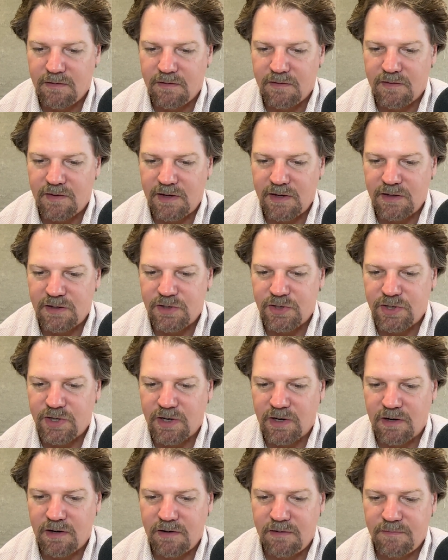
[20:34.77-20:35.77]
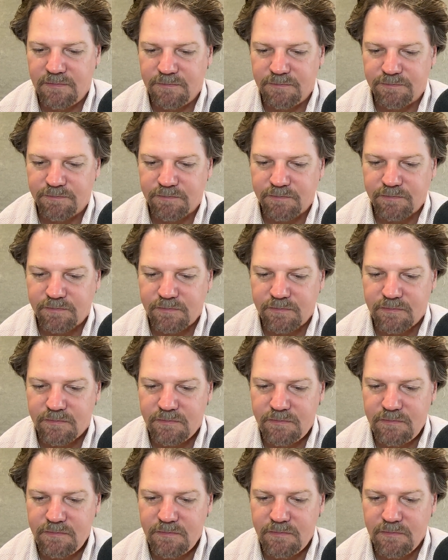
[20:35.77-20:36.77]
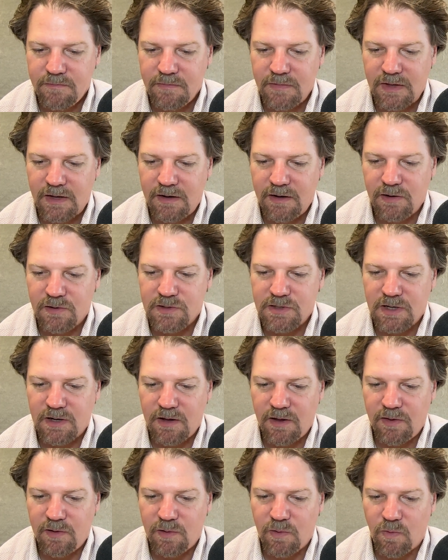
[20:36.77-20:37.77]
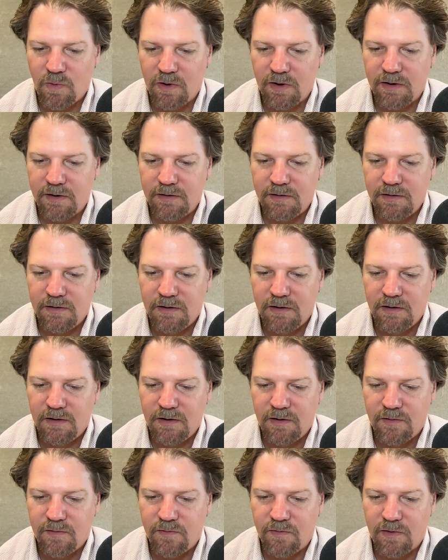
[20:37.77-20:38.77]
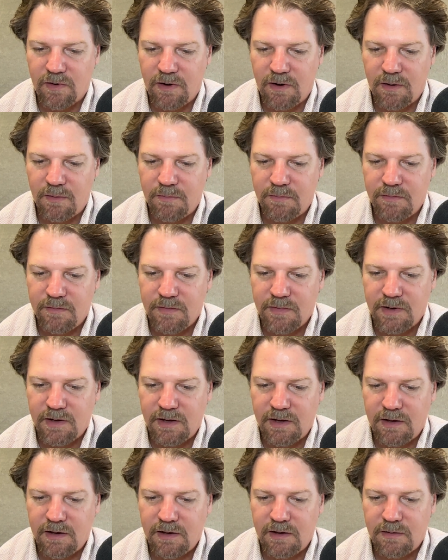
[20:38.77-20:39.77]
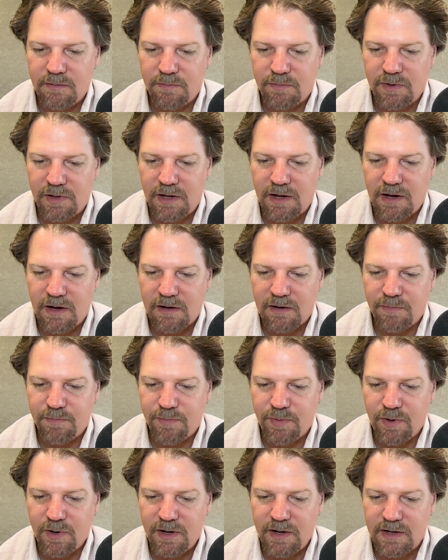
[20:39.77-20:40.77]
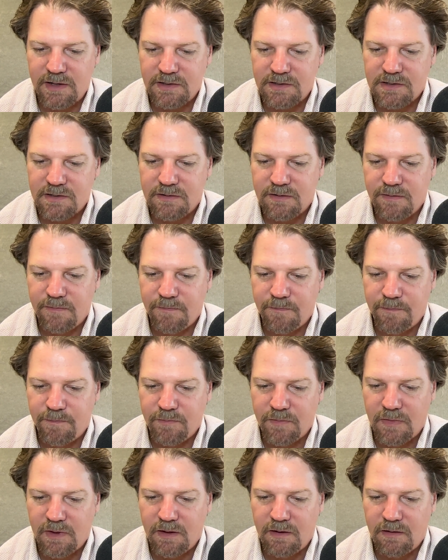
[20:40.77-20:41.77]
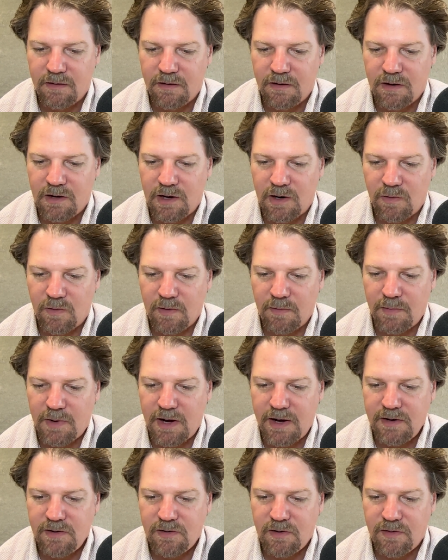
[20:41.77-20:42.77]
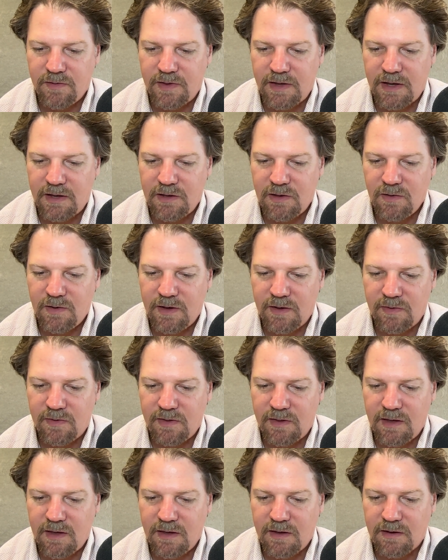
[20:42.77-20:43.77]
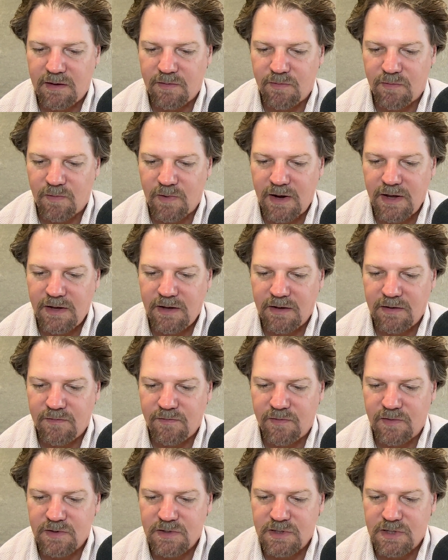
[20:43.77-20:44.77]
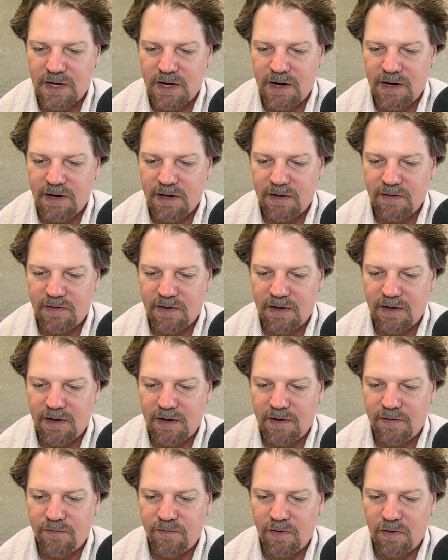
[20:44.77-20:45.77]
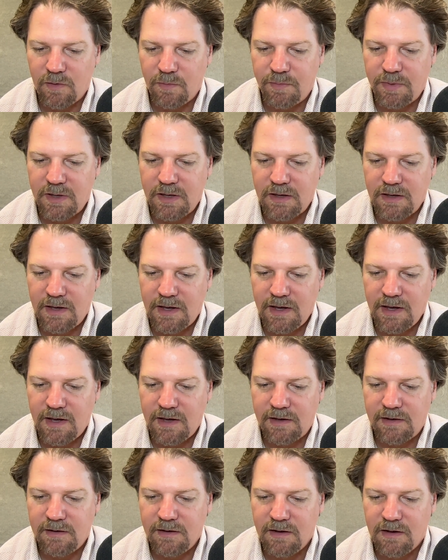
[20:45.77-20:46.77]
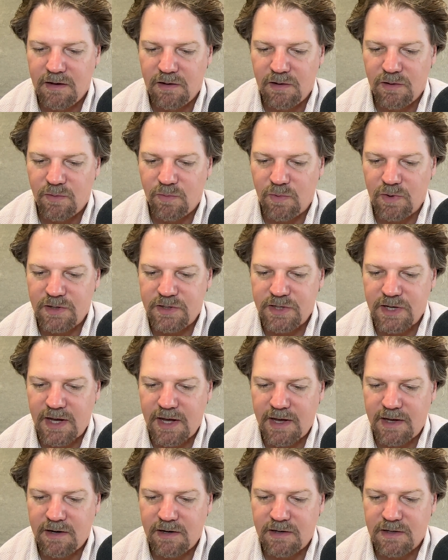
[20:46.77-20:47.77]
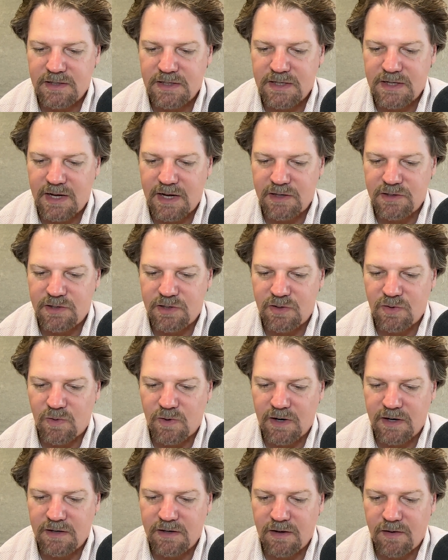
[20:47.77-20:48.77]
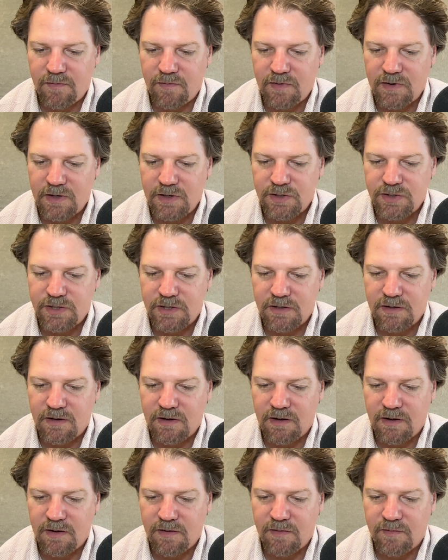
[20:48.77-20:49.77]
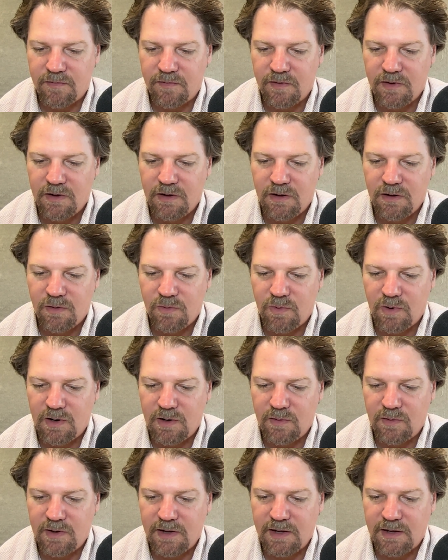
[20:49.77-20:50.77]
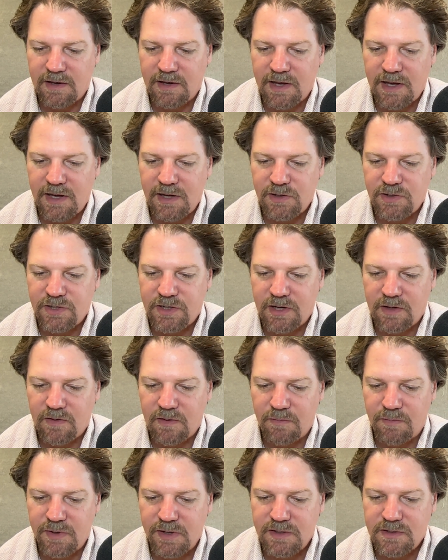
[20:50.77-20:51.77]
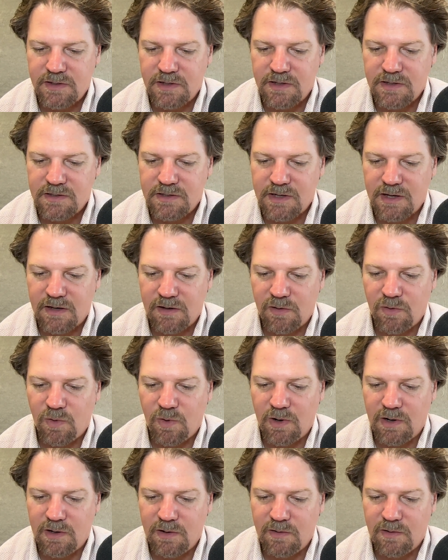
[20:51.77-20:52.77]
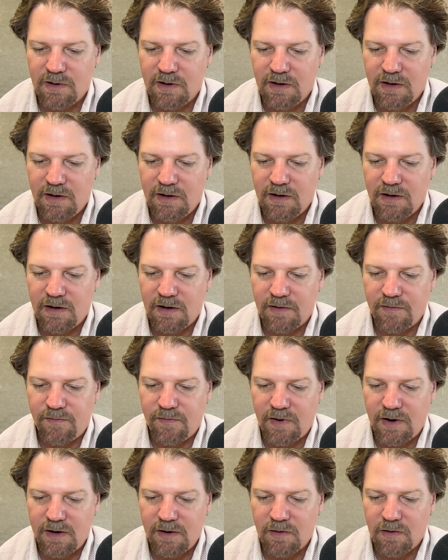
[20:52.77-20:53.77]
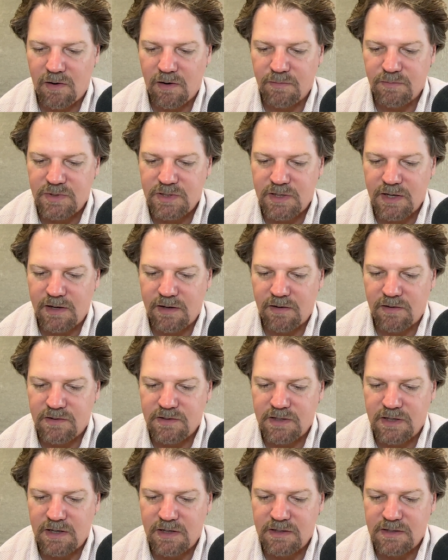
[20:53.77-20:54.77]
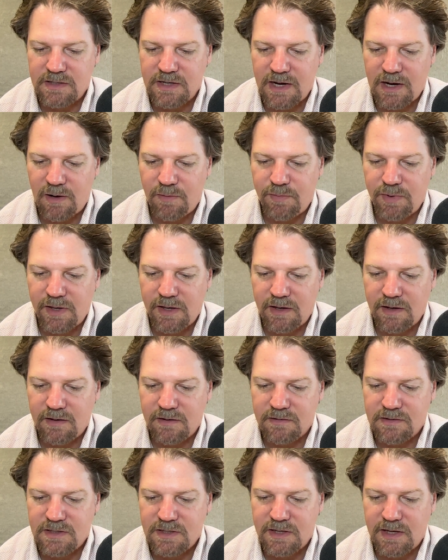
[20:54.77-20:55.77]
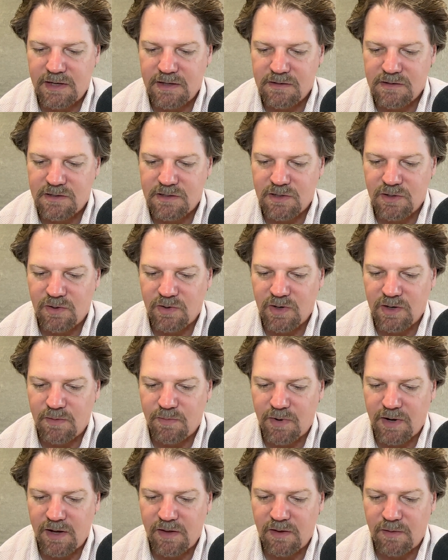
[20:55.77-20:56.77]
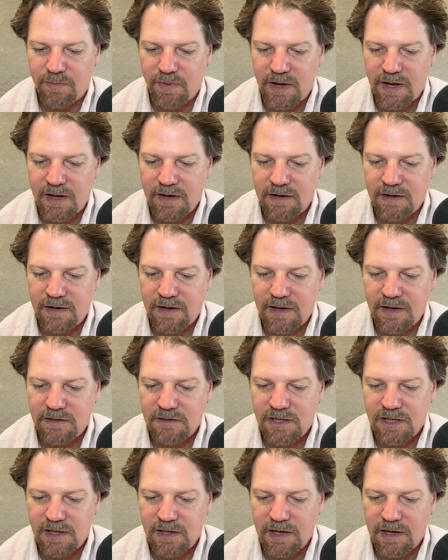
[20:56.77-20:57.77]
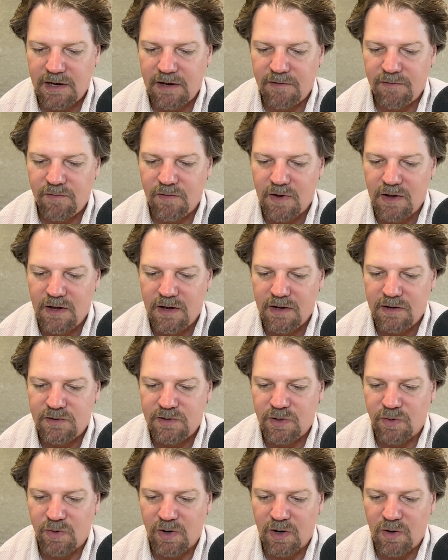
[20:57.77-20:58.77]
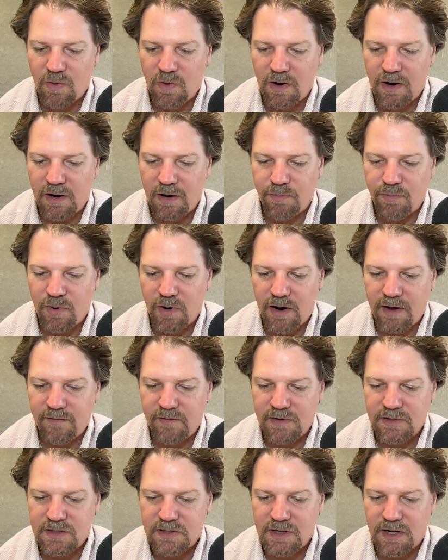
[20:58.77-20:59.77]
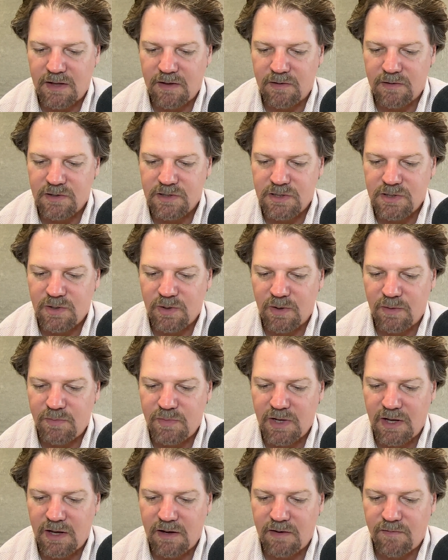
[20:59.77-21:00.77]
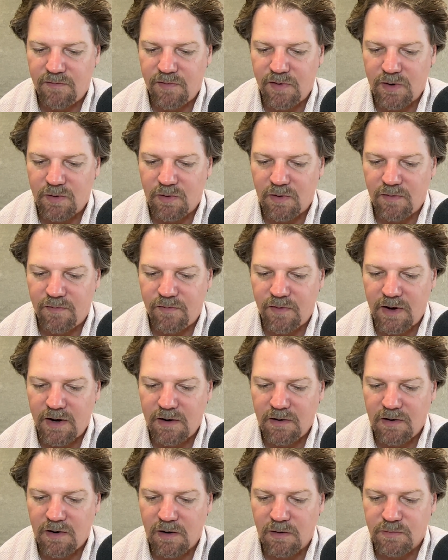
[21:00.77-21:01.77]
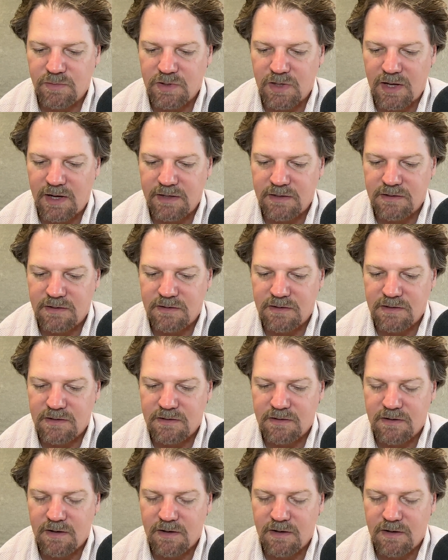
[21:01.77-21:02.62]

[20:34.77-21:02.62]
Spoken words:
Thanks, Sharon. Here's another one from In Block Press. A reminder that you can thank Reagan for signing the FOPA, which added a statutory definition of, quote, engaged in the business, end quote, of firearms sales, and is now being skin-suited by the Biden ATF to require private sellers to obtain federal firearms license.